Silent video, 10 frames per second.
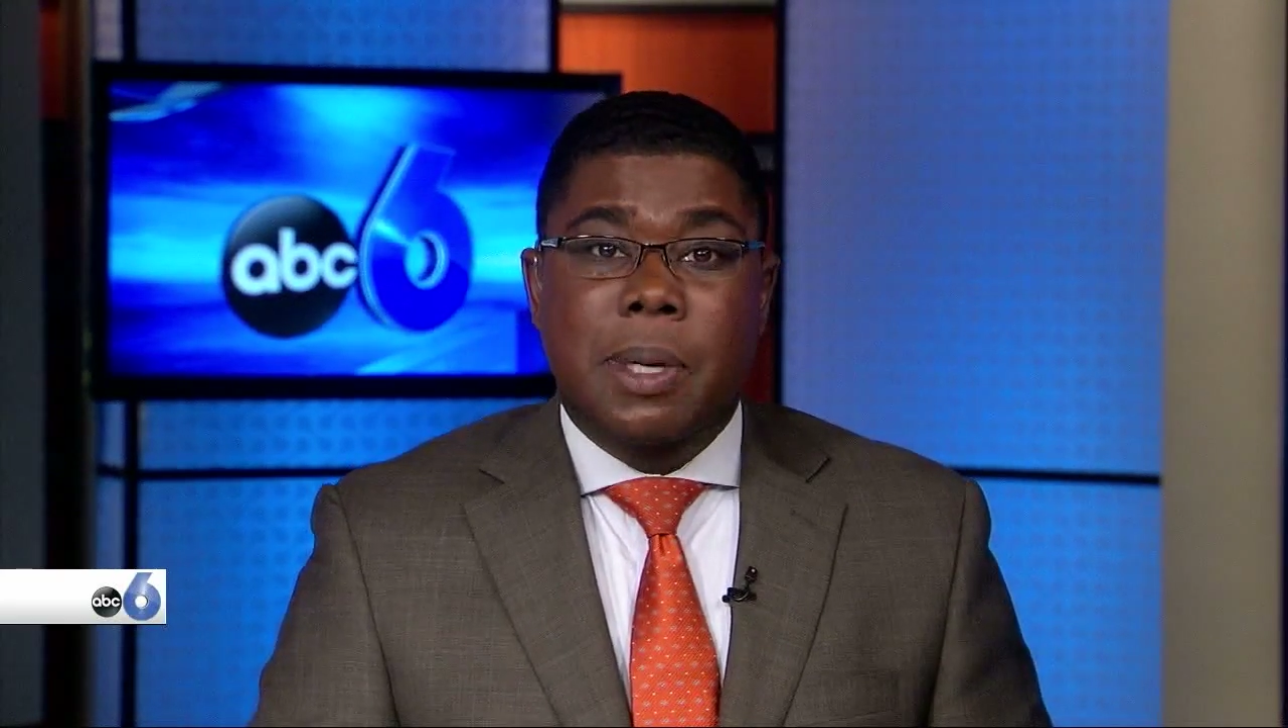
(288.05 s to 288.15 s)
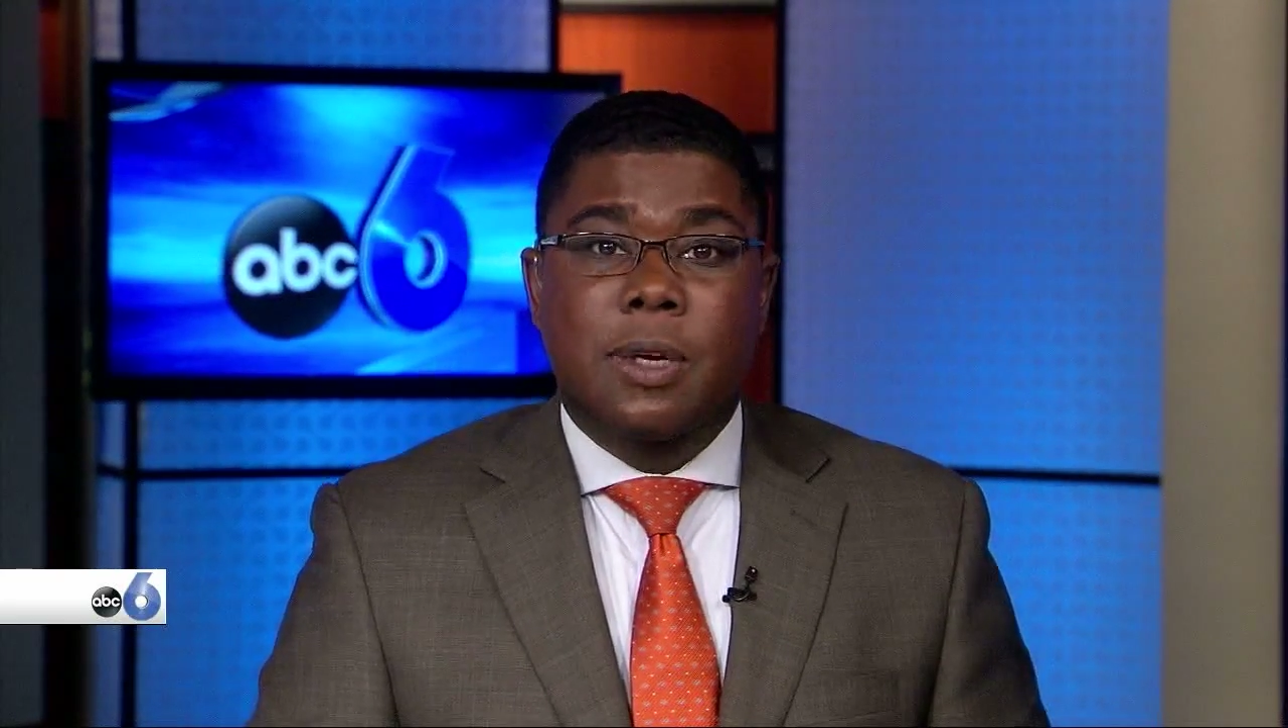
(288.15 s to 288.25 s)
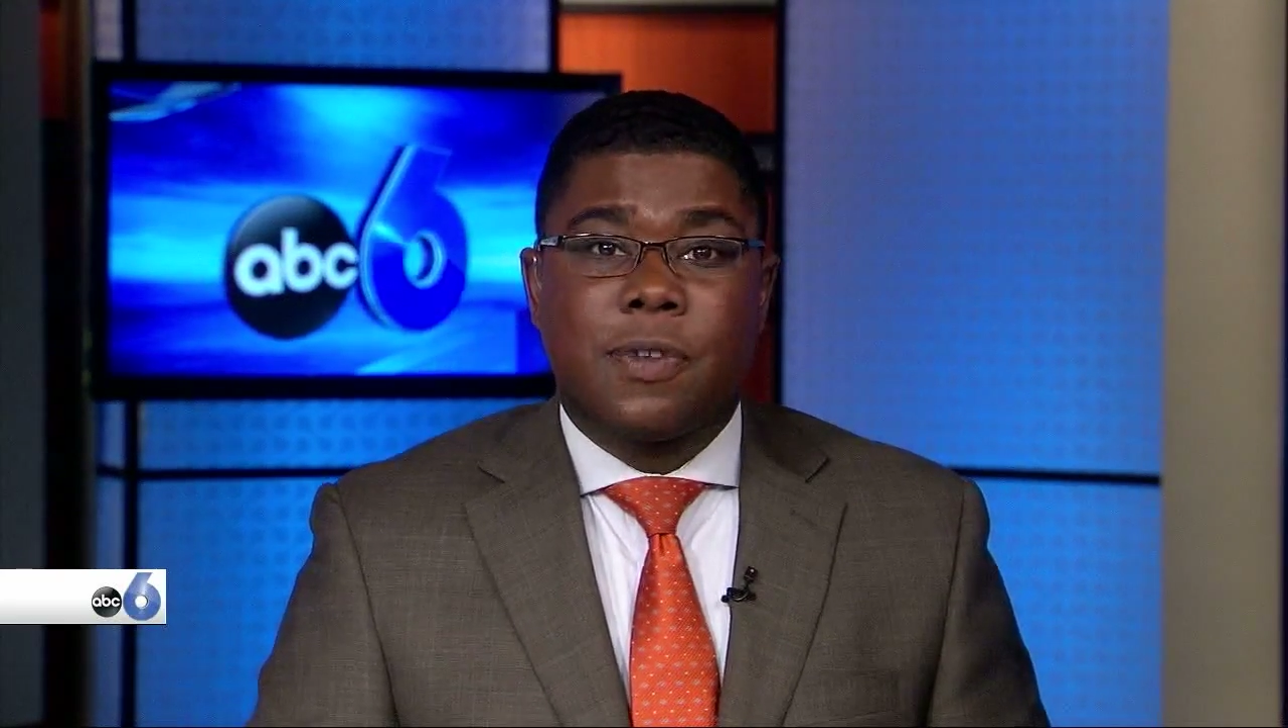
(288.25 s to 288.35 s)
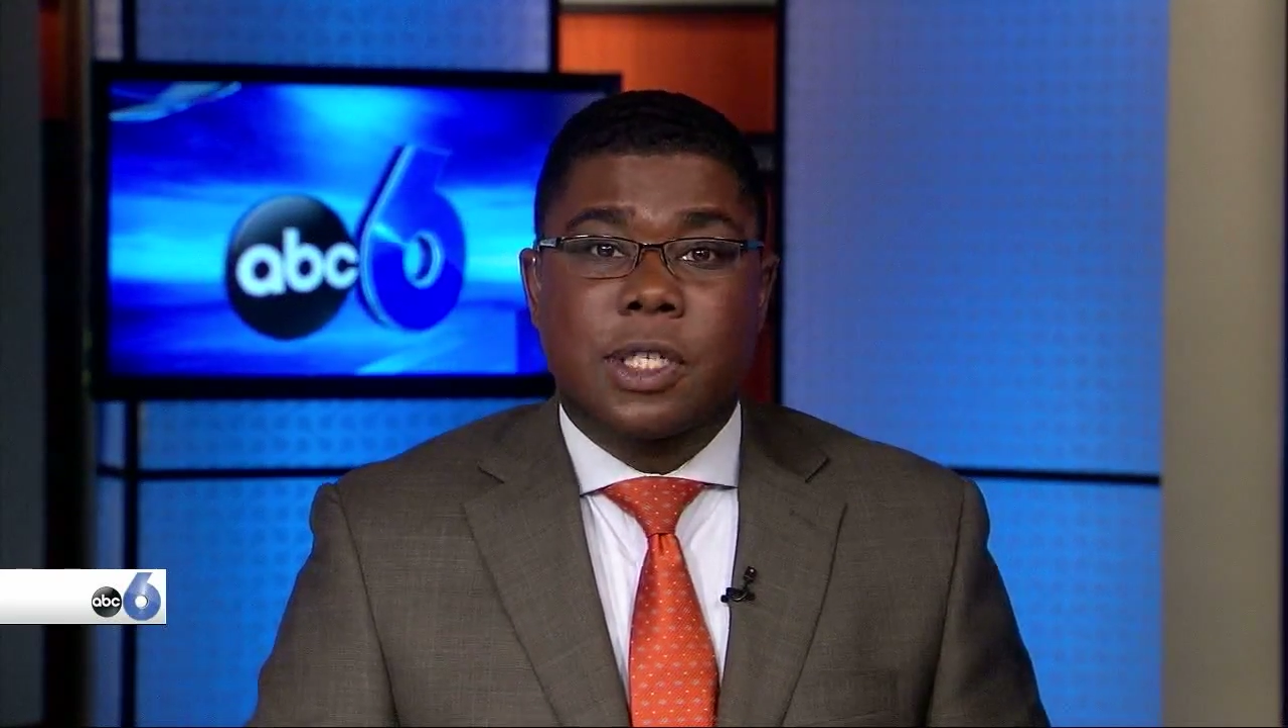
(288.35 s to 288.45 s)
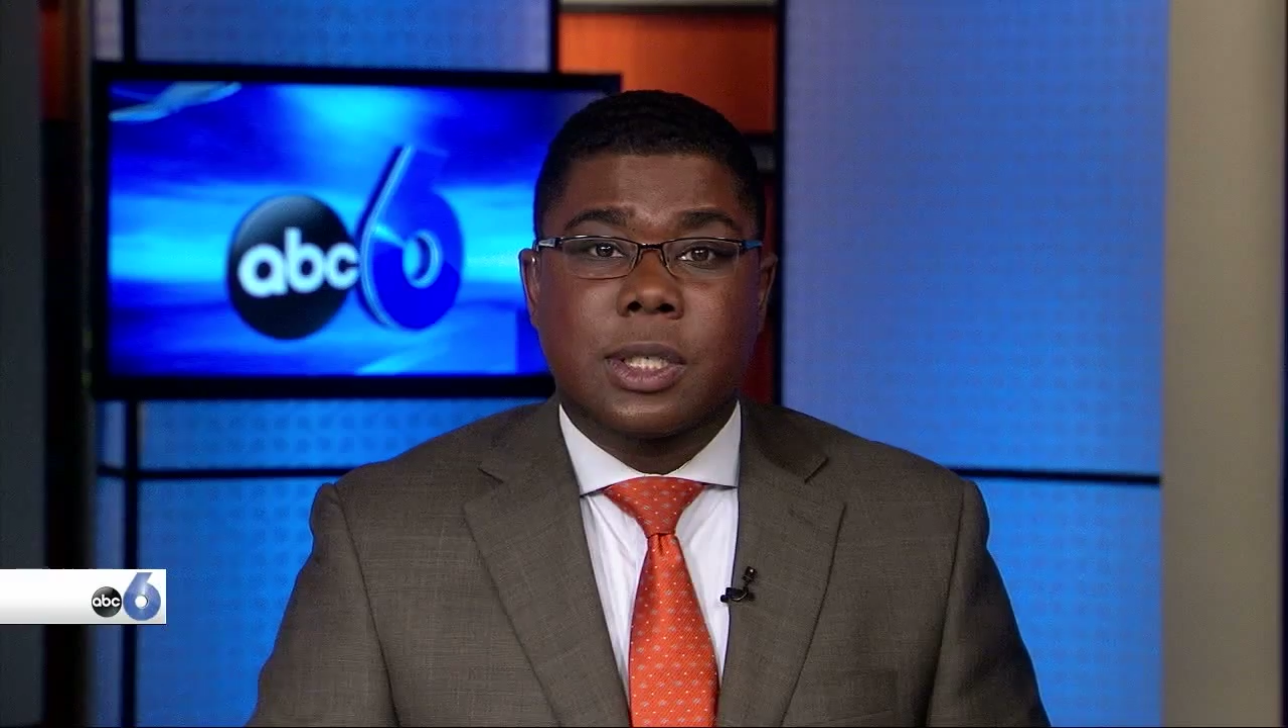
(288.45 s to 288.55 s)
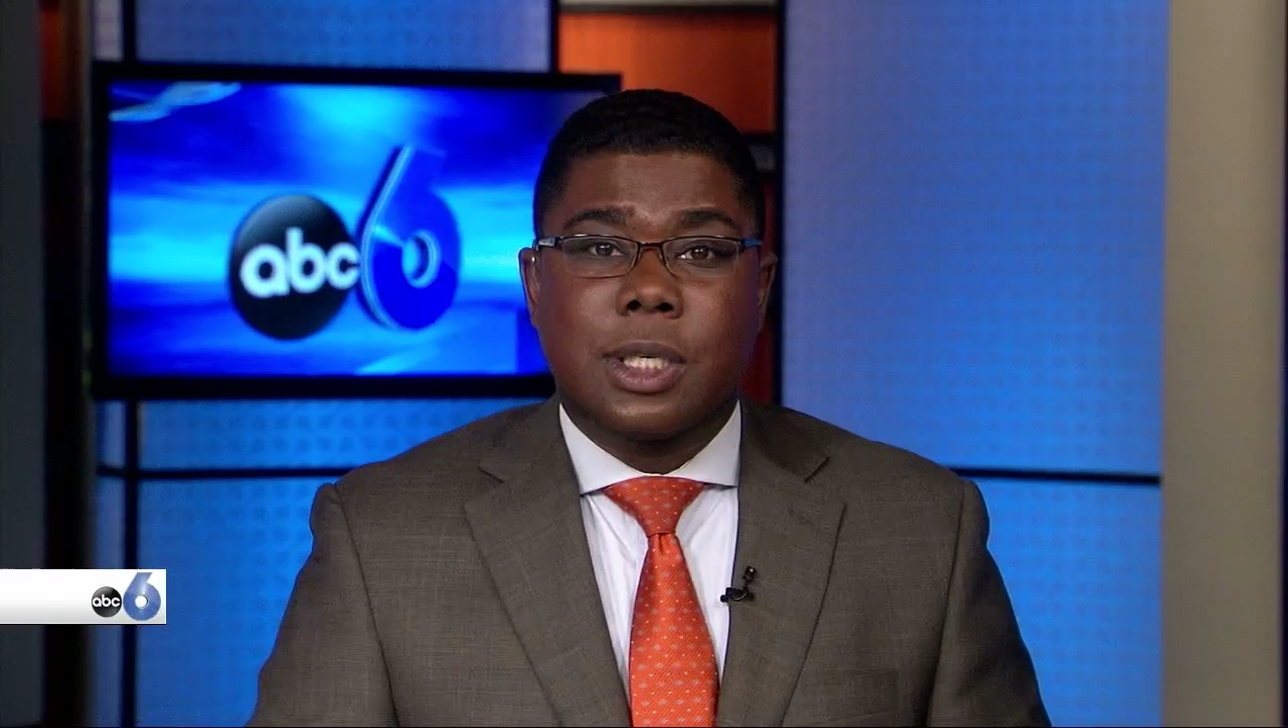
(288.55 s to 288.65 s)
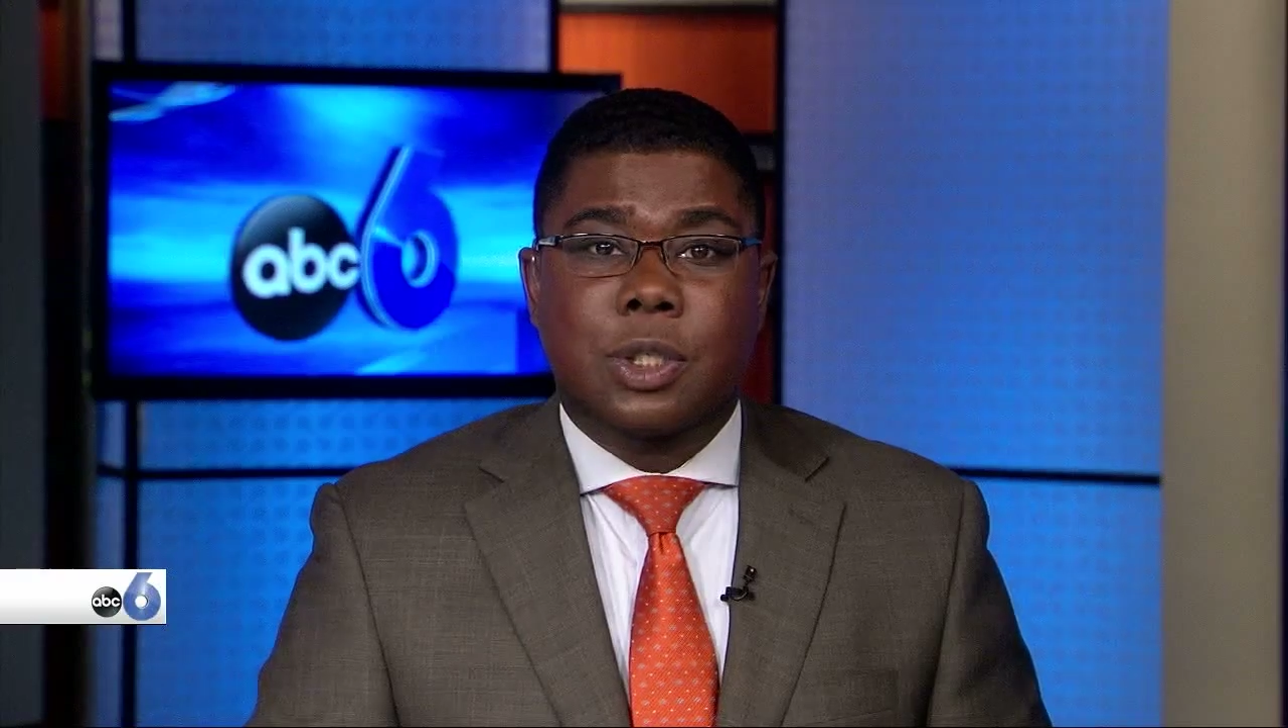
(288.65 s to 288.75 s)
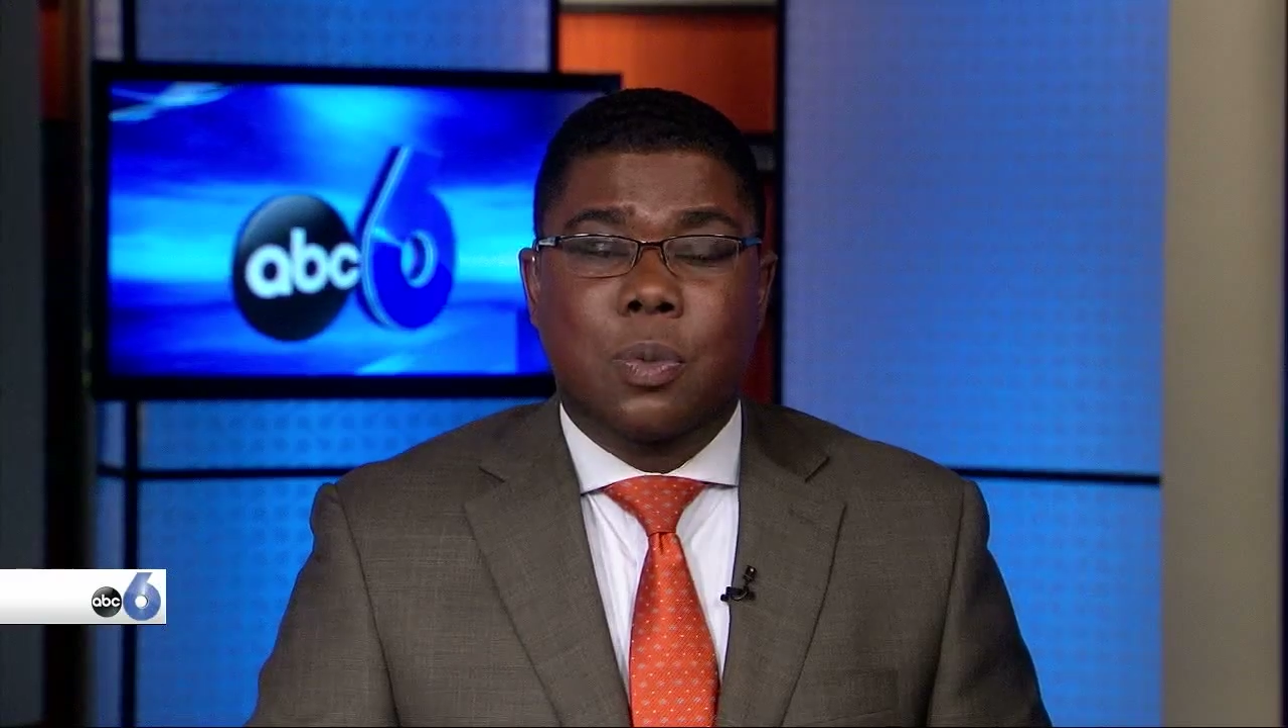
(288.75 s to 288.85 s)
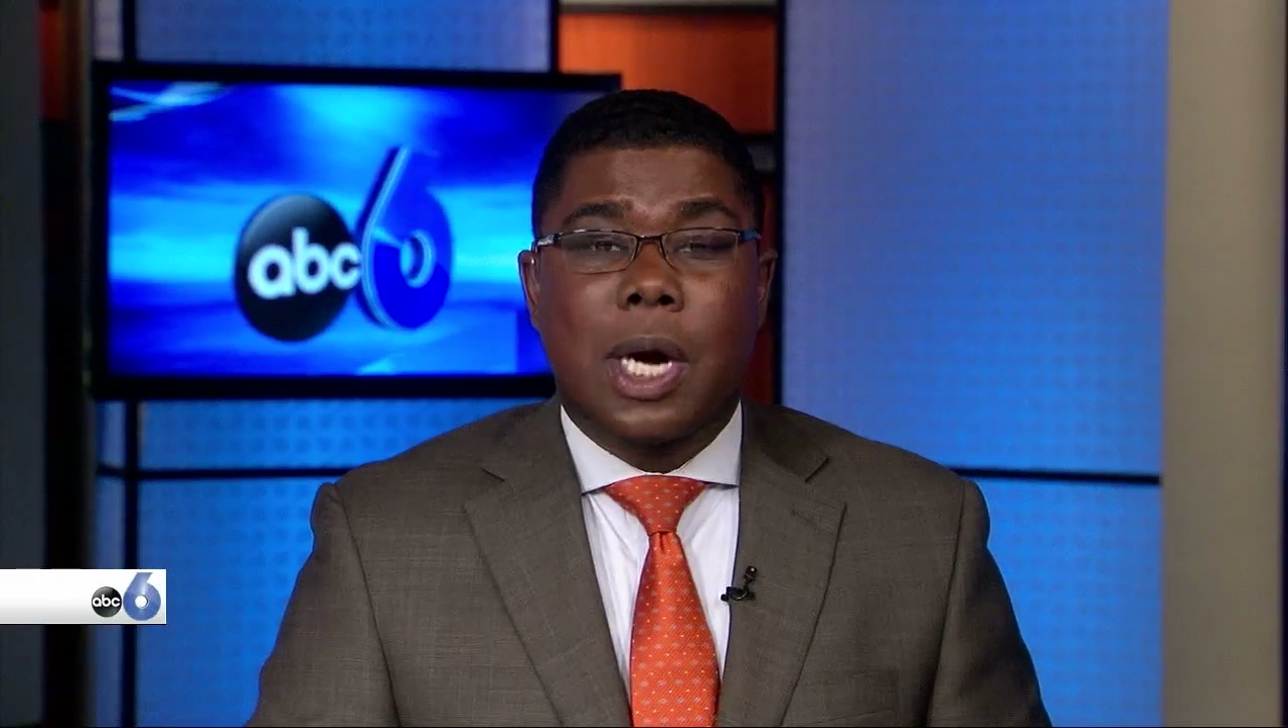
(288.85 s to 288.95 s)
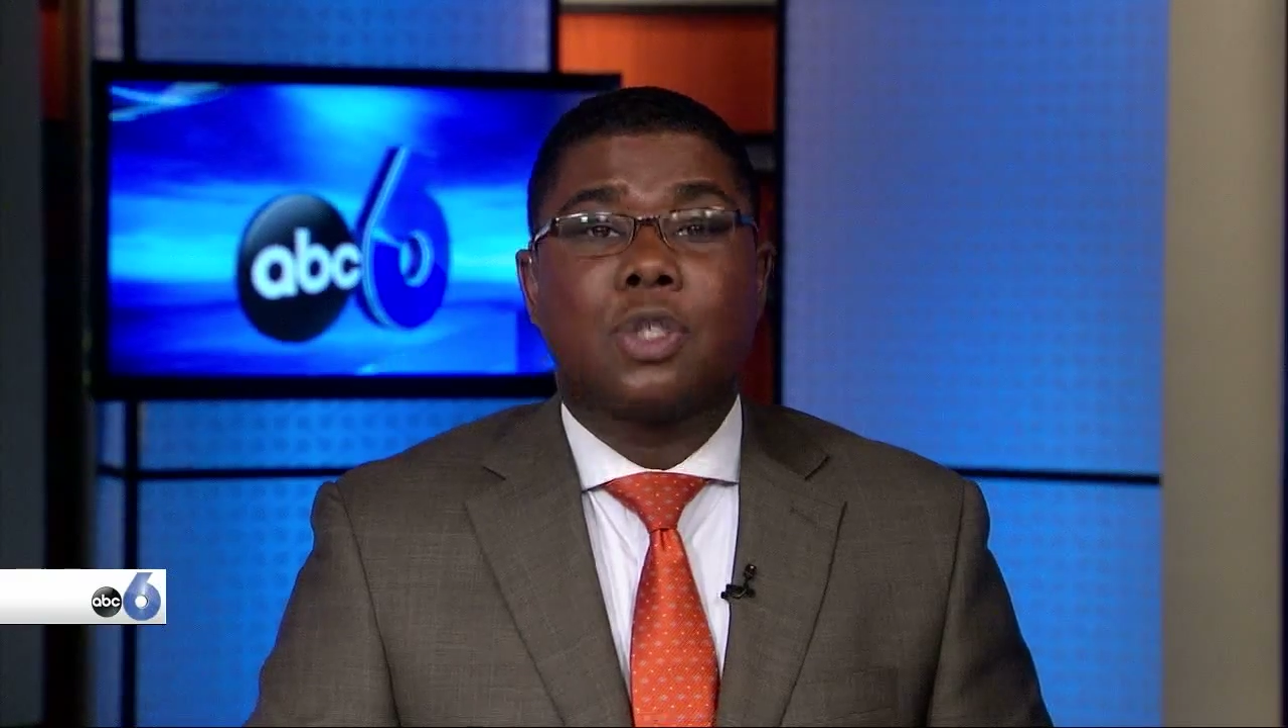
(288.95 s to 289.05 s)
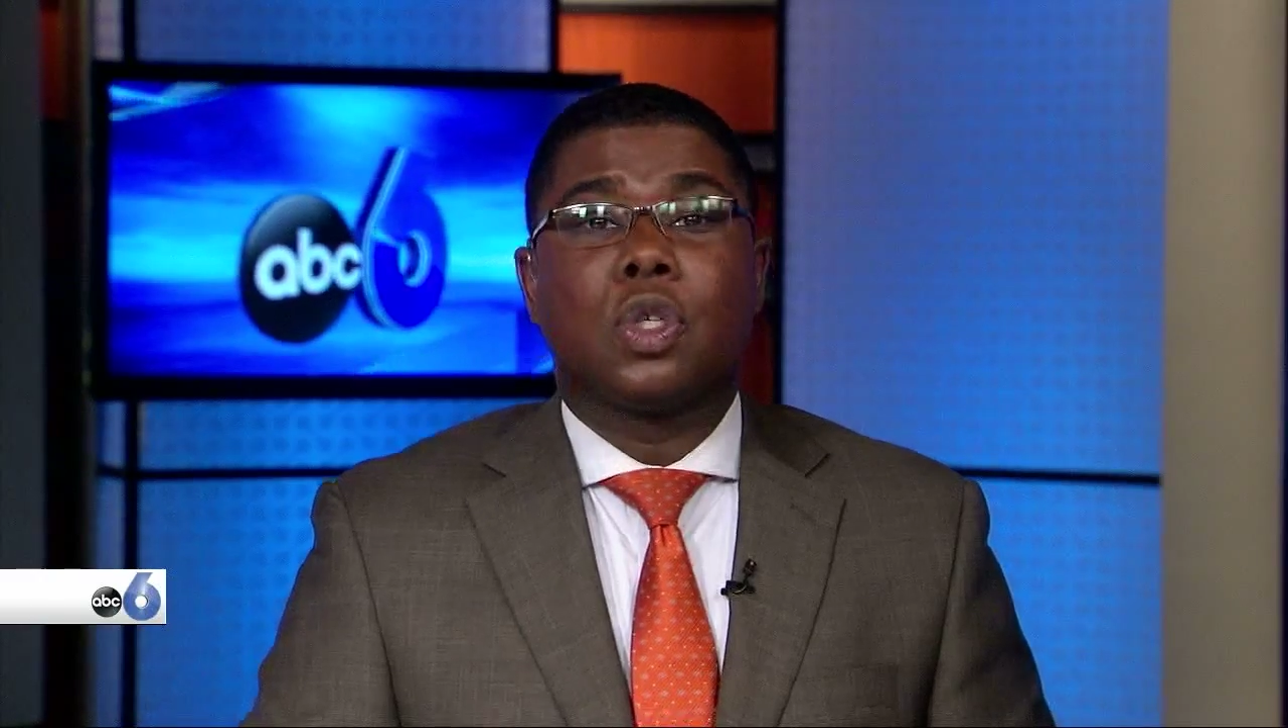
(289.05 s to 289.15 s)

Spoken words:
benefits Nationwide